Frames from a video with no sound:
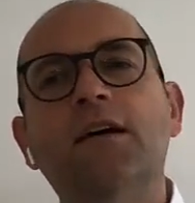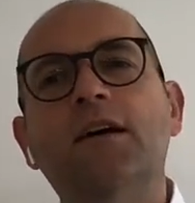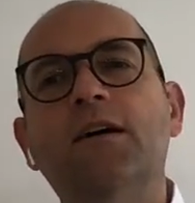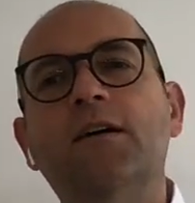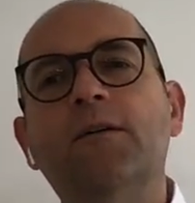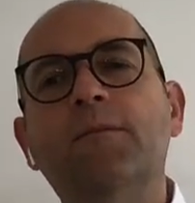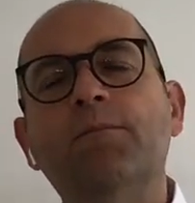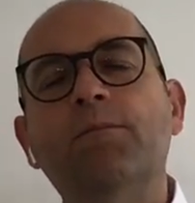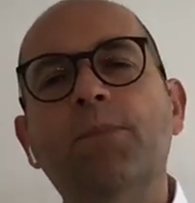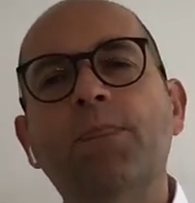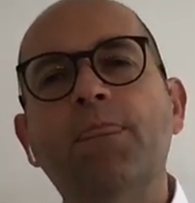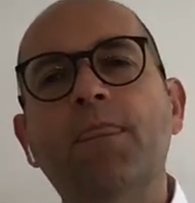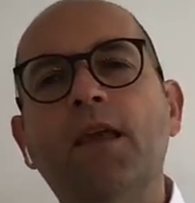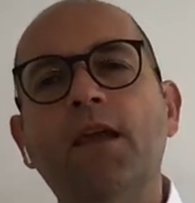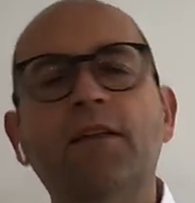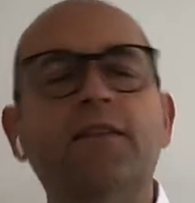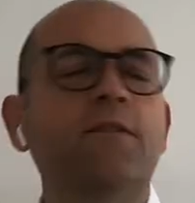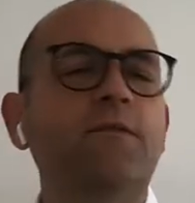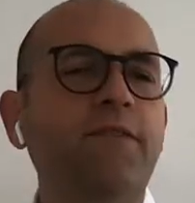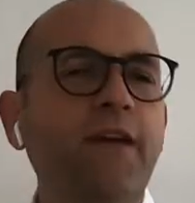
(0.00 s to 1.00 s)
um,
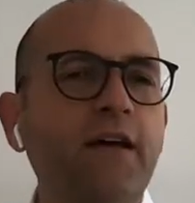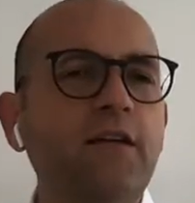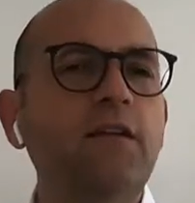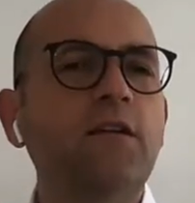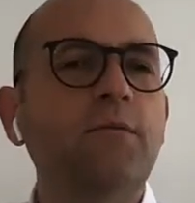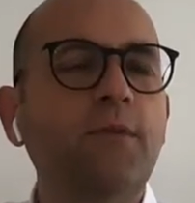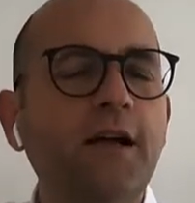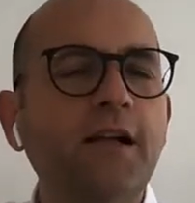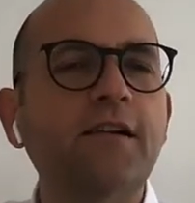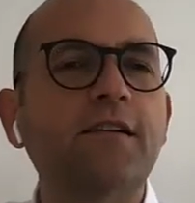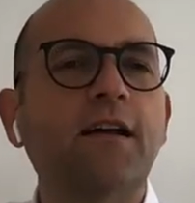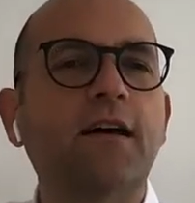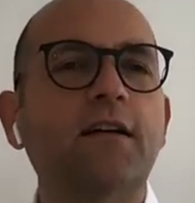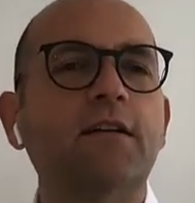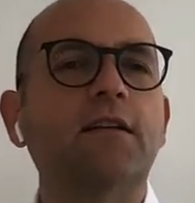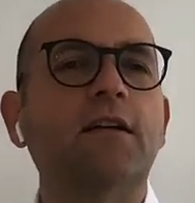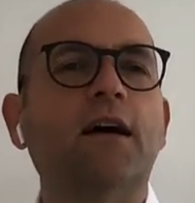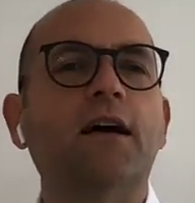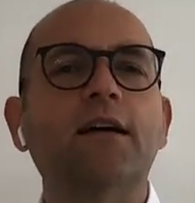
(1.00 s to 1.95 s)
it's very well done.